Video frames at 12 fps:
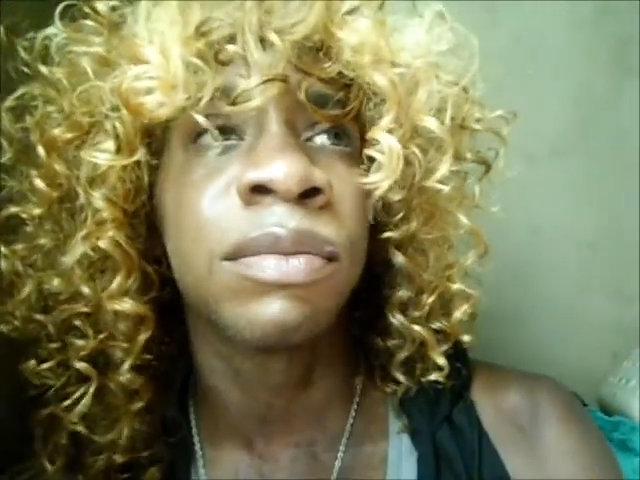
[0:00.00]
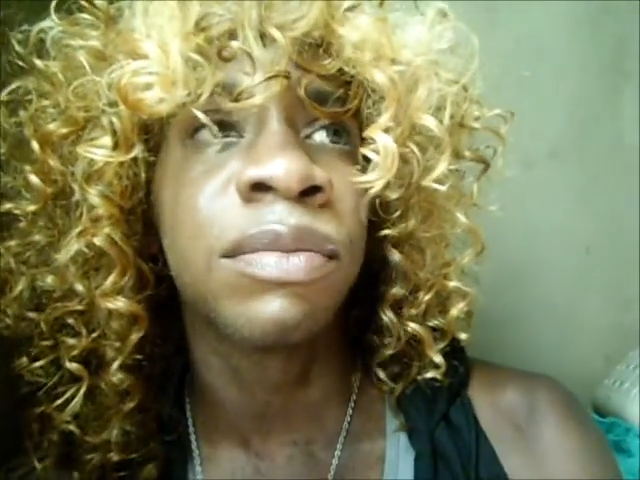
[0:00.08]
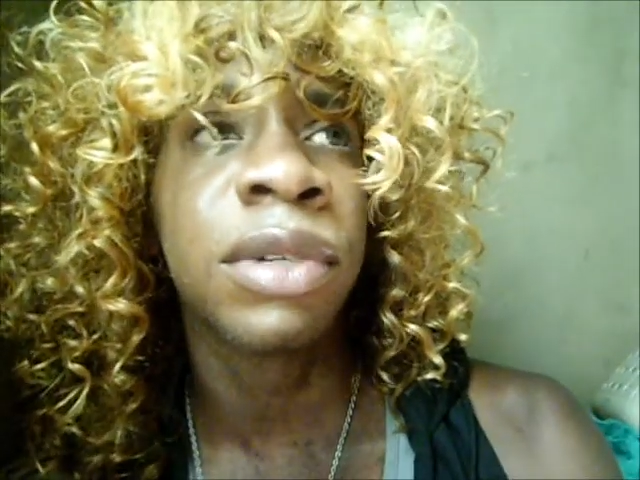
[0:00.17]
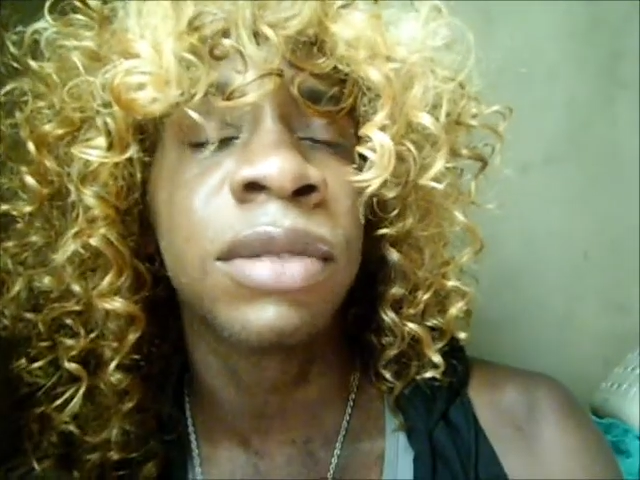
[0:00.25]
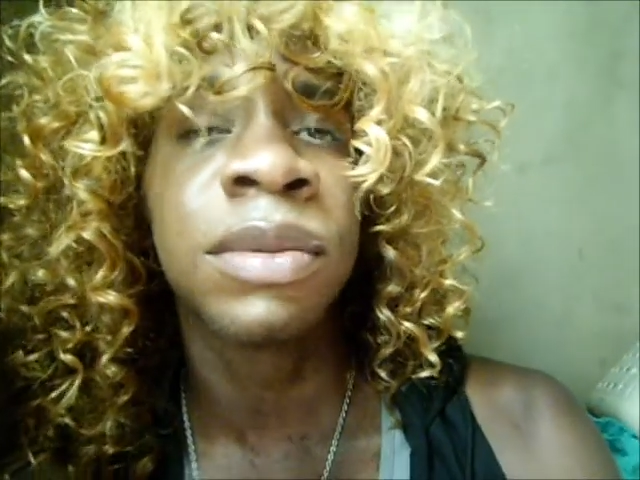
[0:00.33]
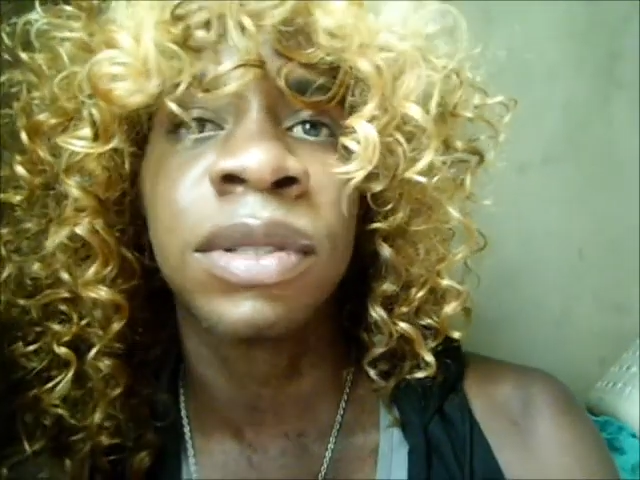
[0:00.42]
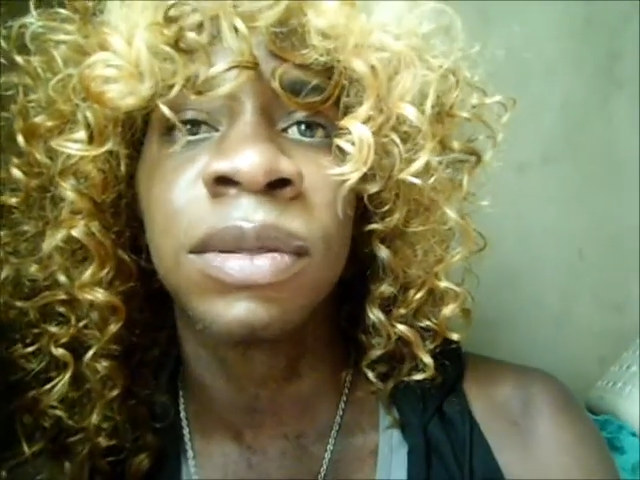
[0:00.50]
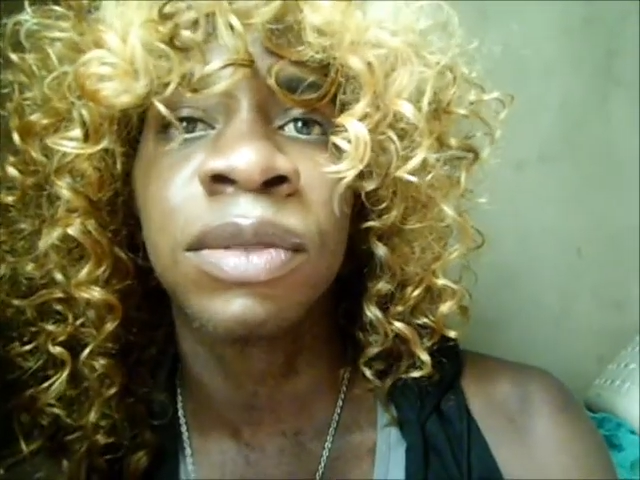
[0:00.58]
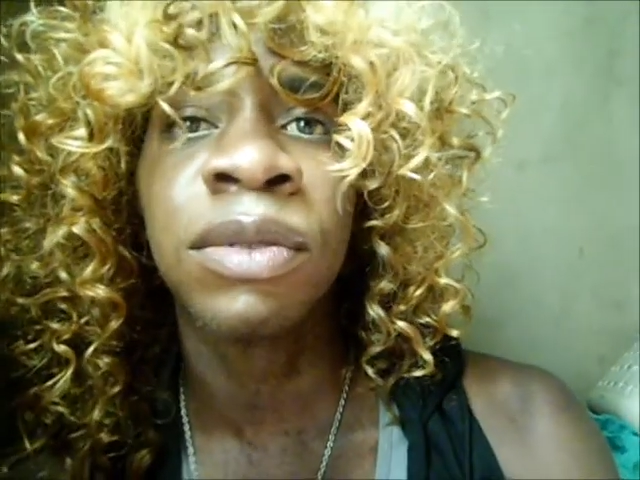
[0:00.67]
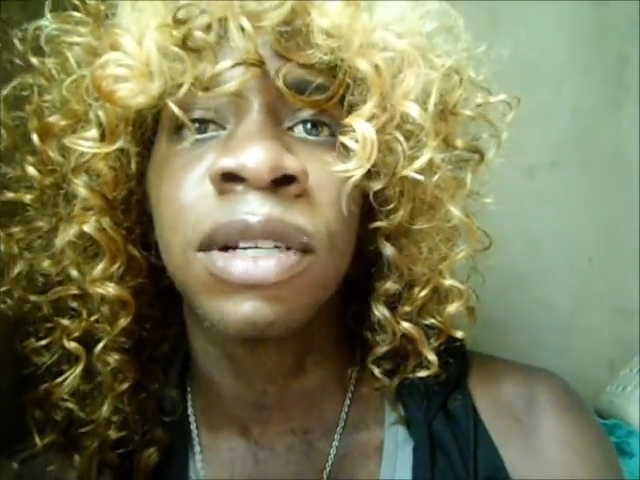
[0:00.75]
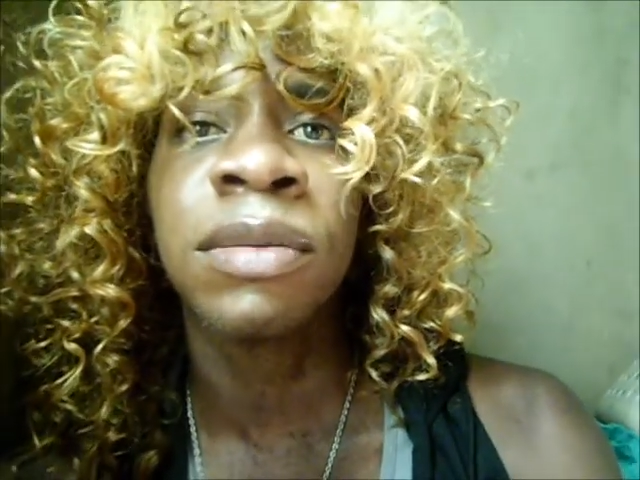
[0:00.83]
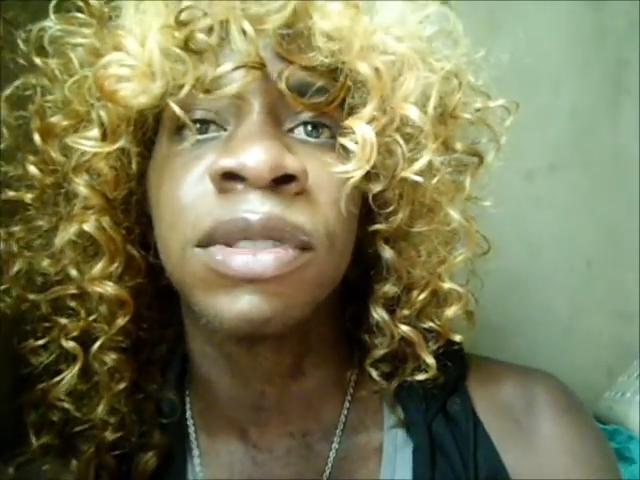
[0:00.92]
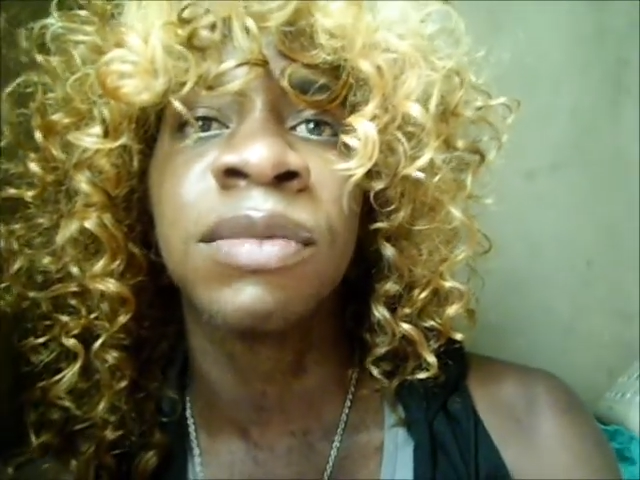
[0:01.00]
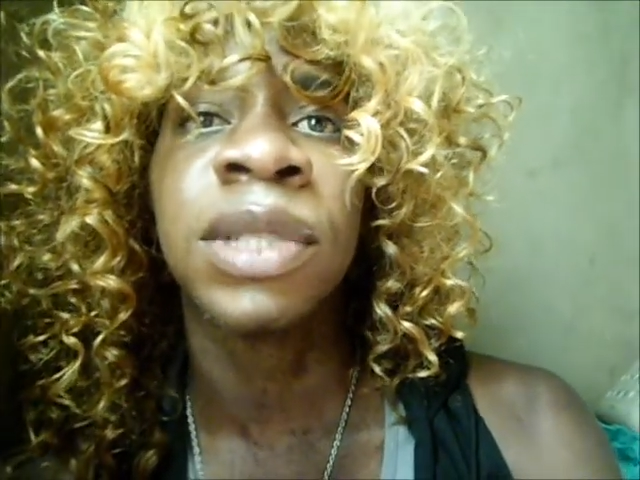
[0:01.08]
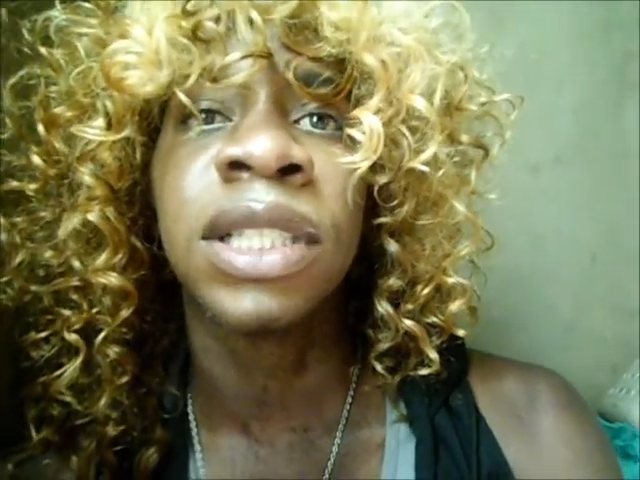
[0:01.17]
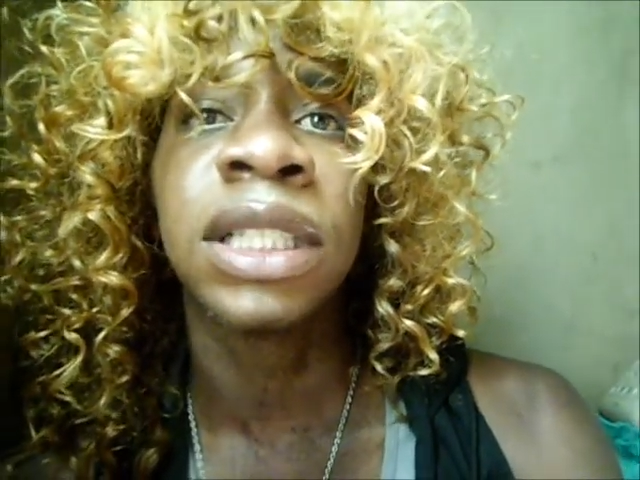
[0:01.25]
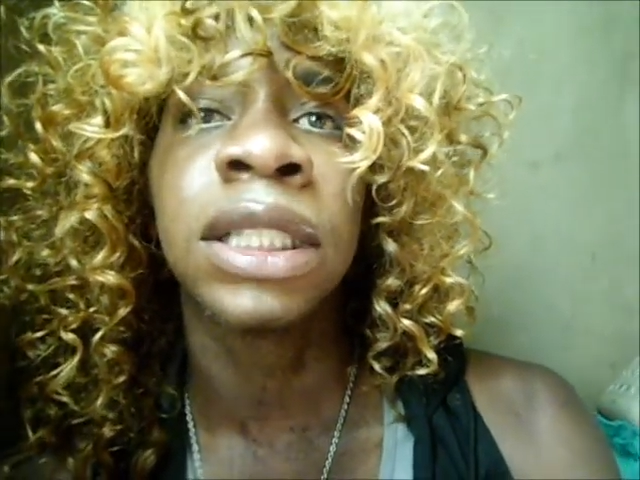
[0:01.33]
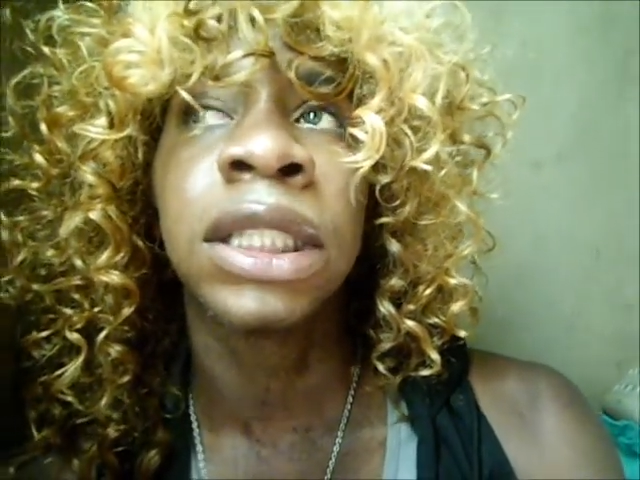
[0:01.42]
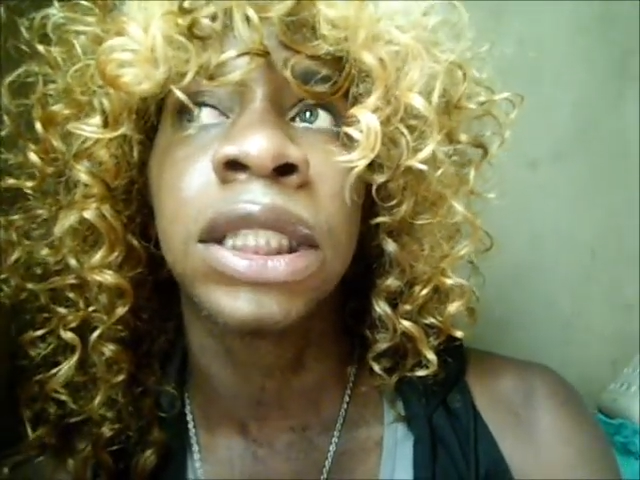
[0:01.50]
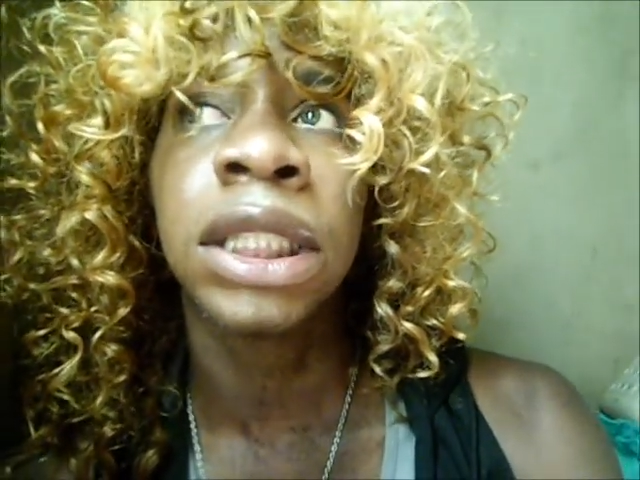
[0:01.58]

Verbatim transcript: probably subscribed to me is